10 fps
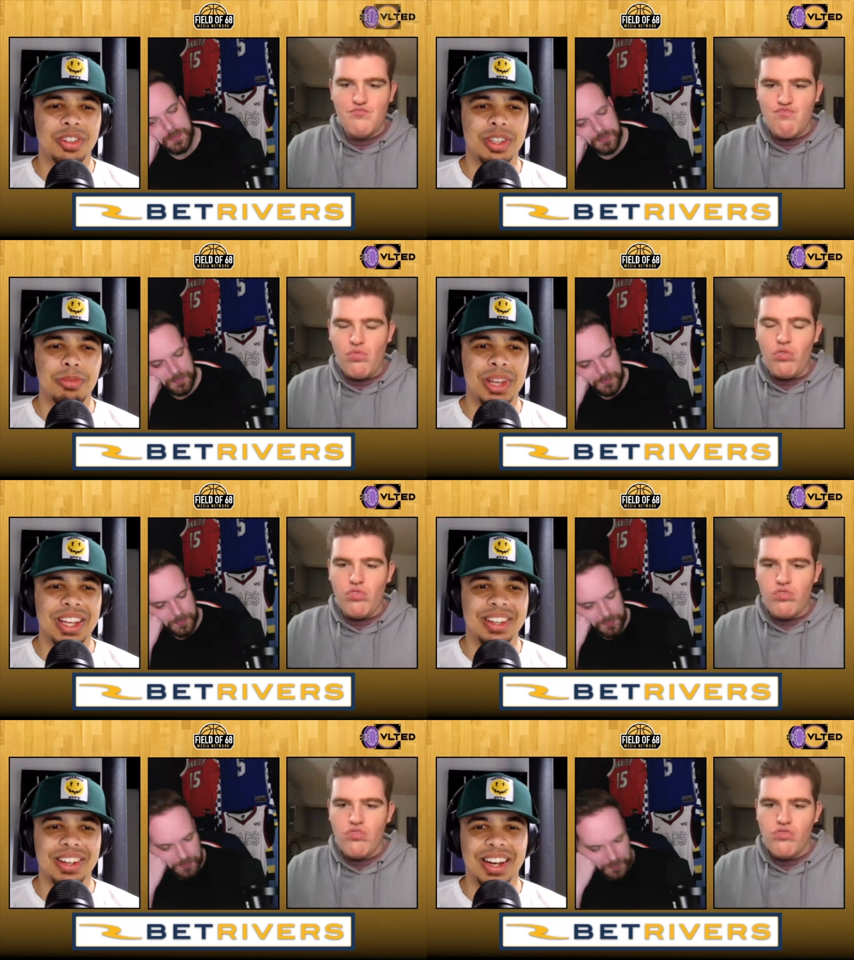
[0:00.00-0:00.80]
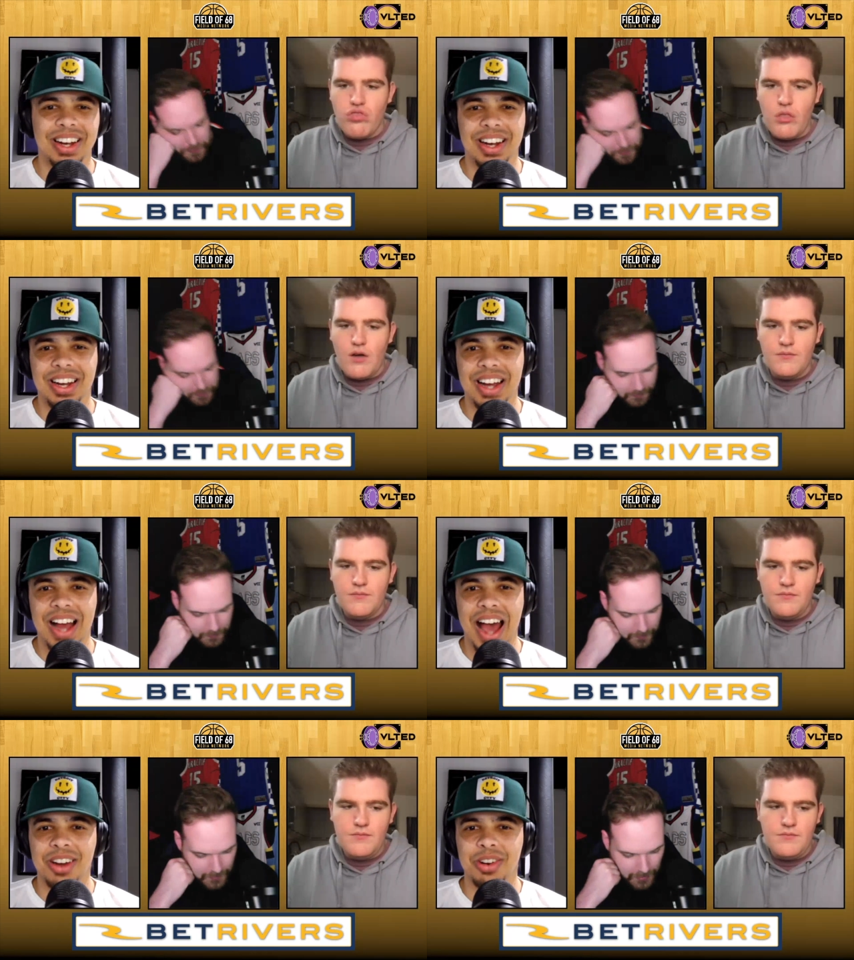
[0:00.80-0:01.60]
Speaker 1: to me. I
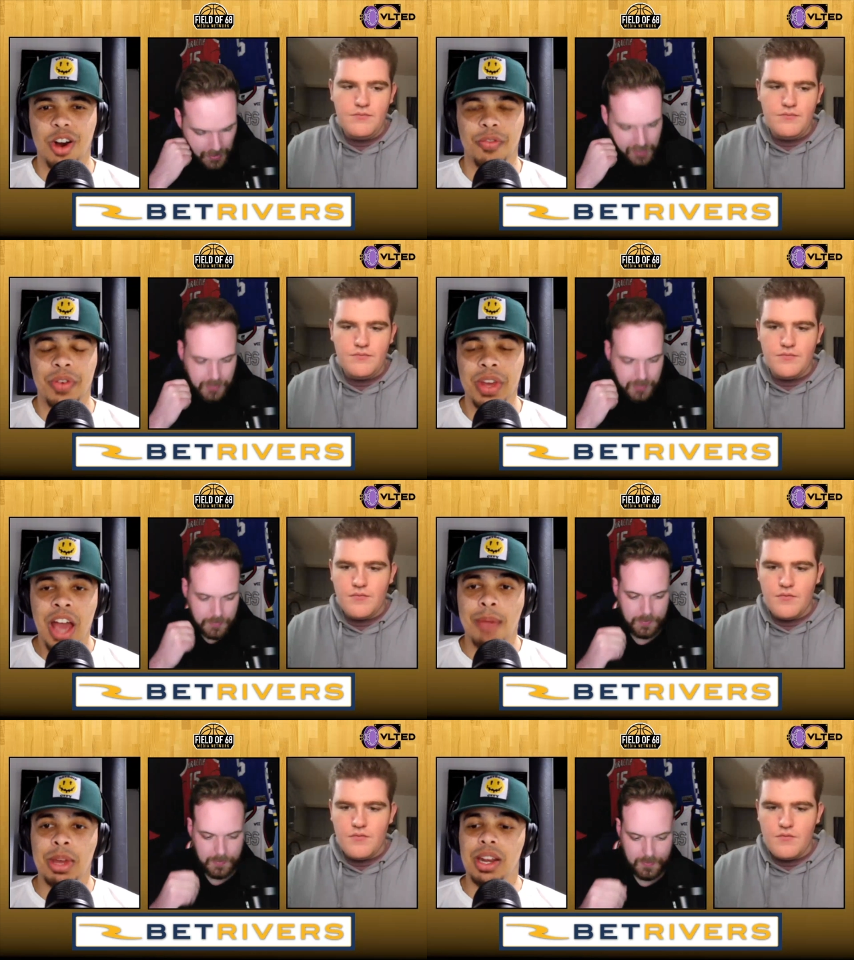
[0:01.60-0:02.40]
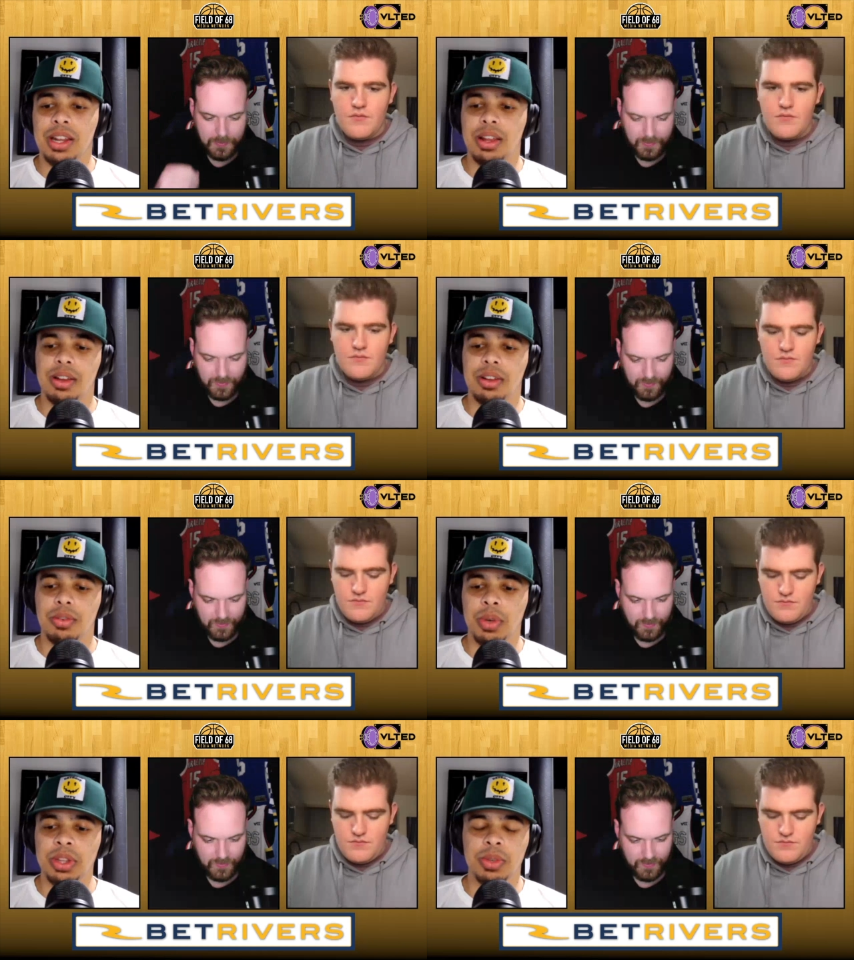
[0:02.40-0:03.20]
don't know if, I mean,
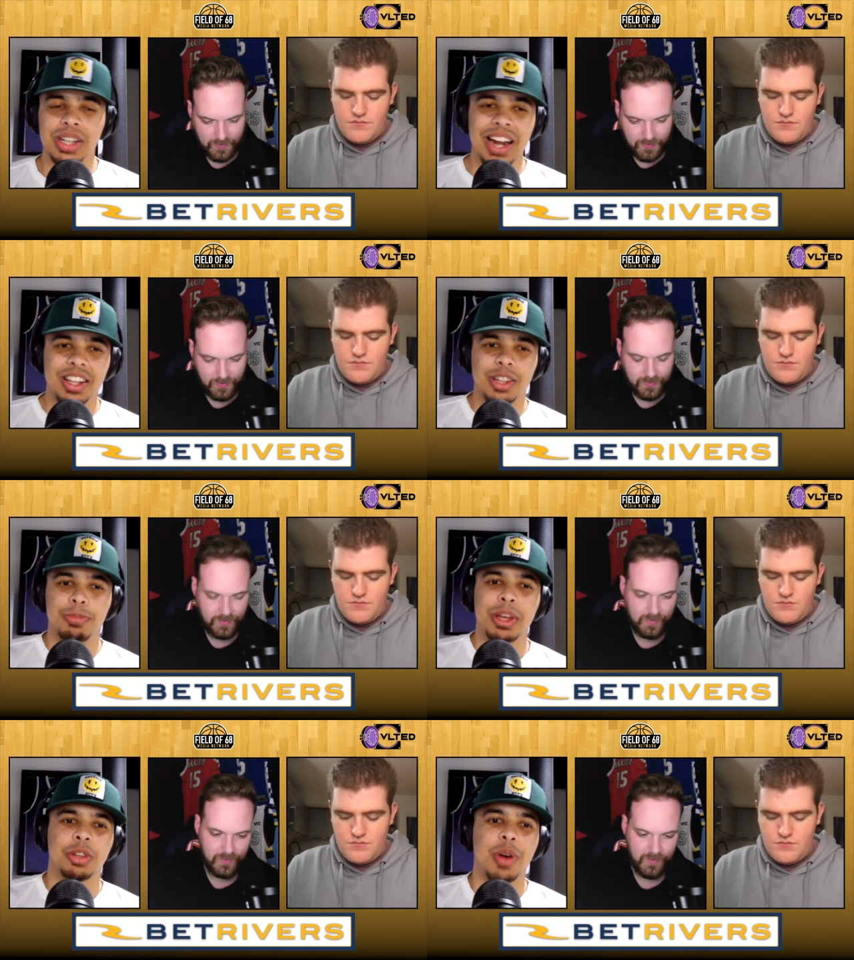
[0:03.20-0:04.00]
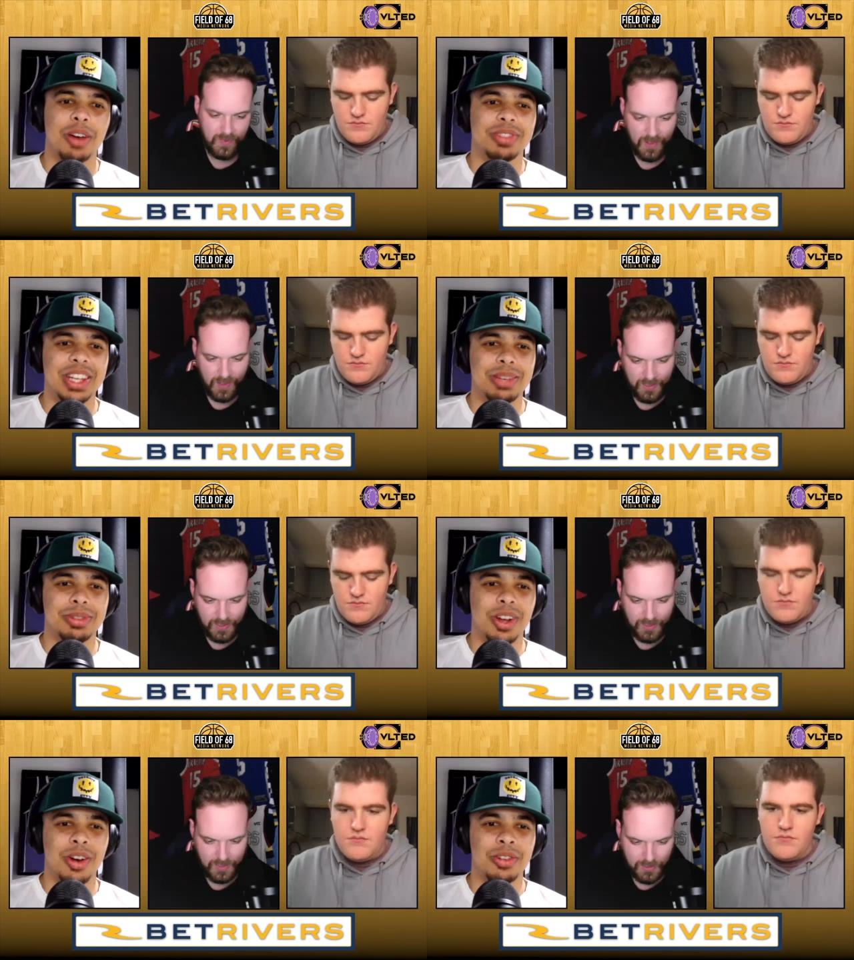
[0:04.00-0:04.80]
with a lot of these Big 12 teams,
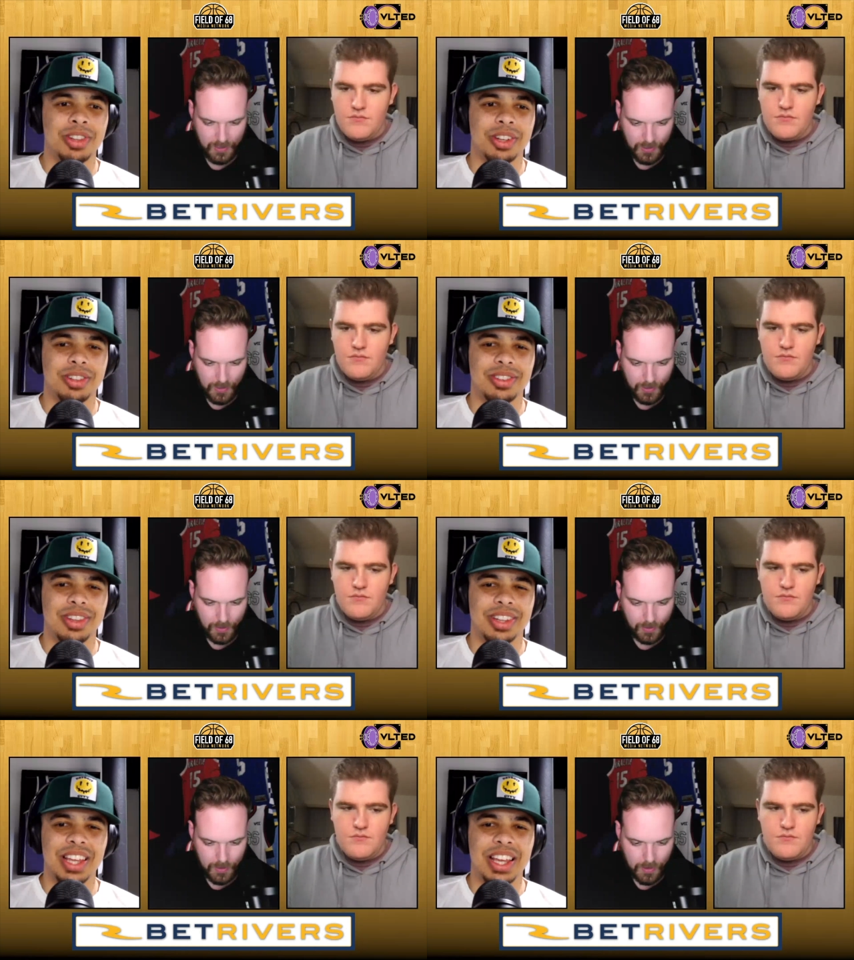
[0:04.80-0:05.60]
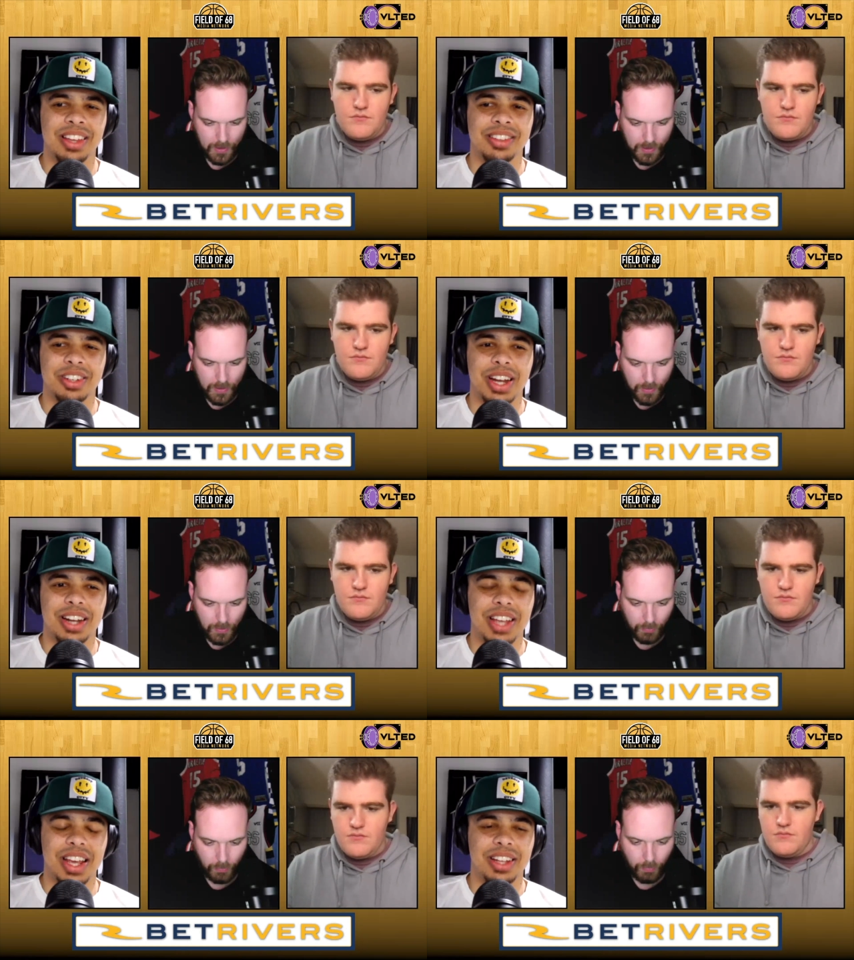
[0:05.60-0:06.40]
though, the thing is that you got to
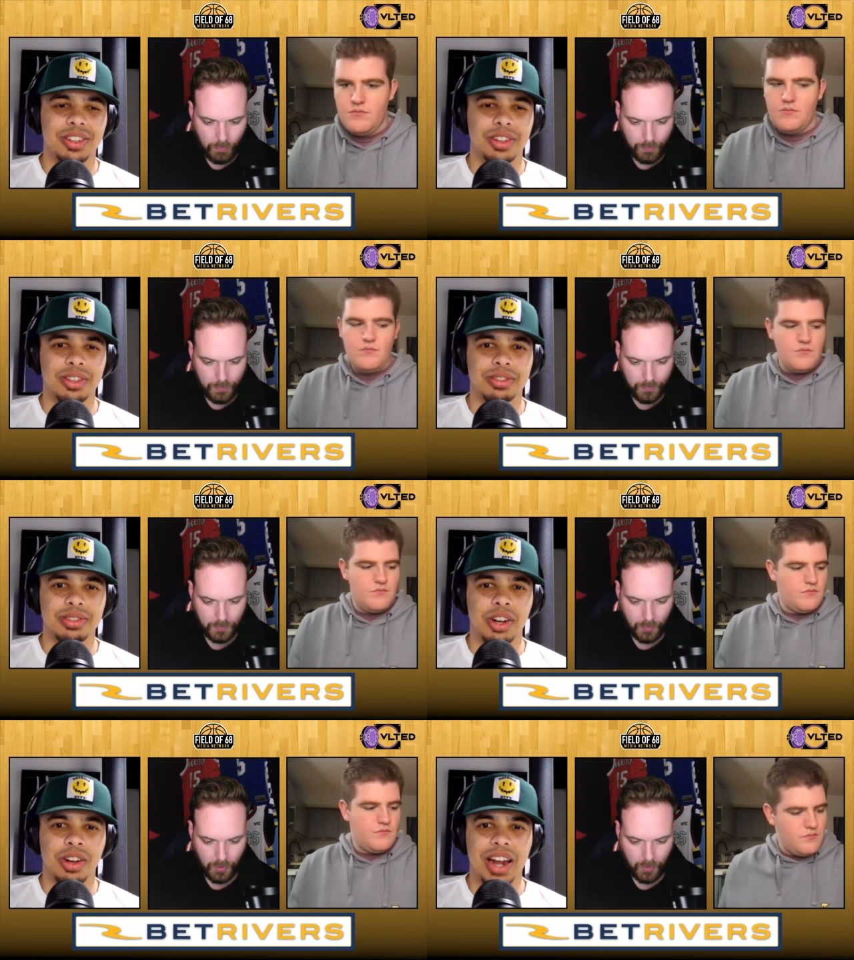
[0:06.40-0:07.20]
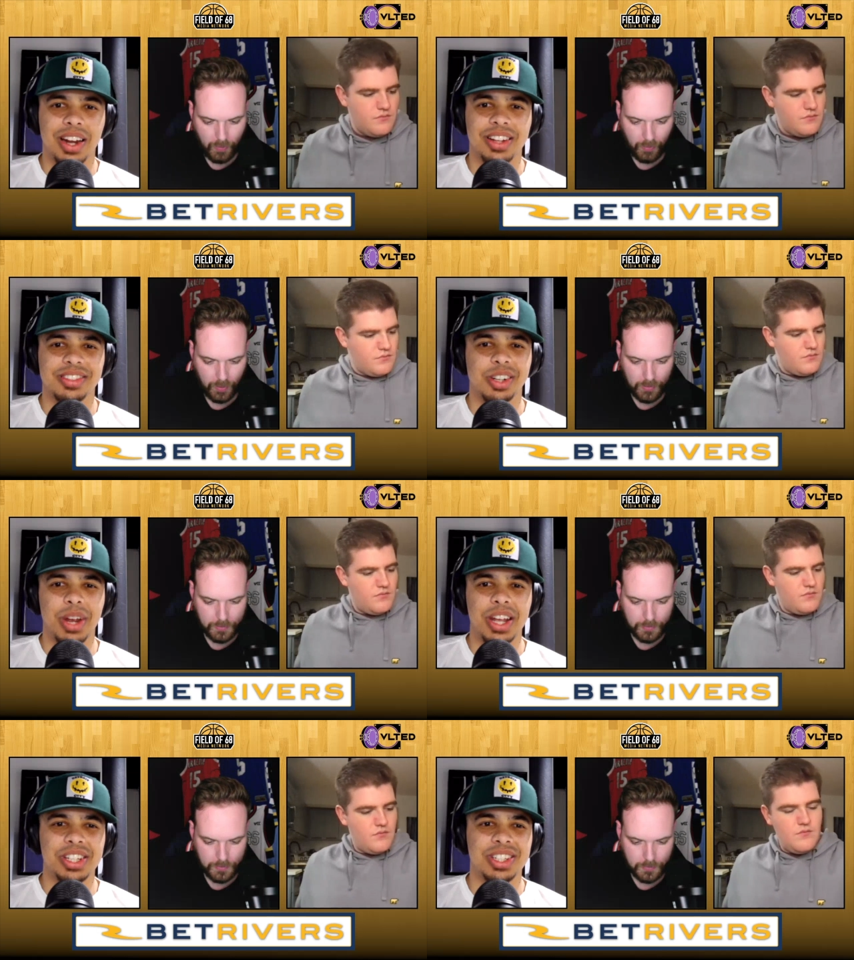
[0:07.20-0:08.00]
take into, kind of
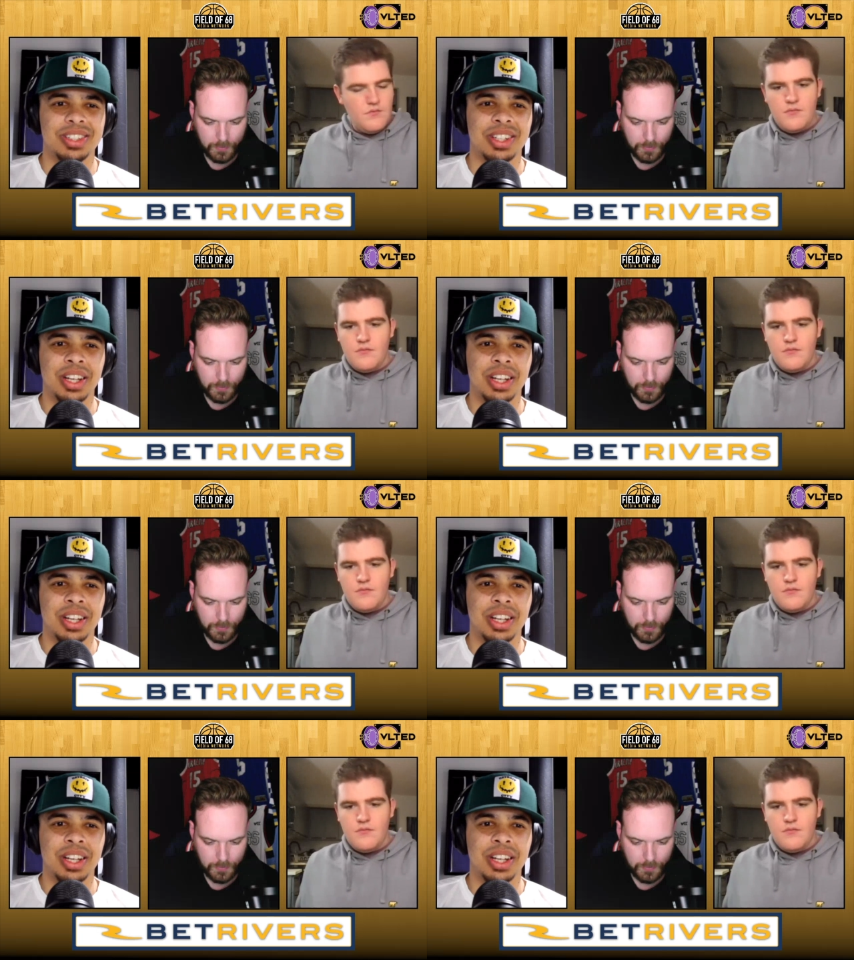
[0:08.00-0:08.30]
consideration.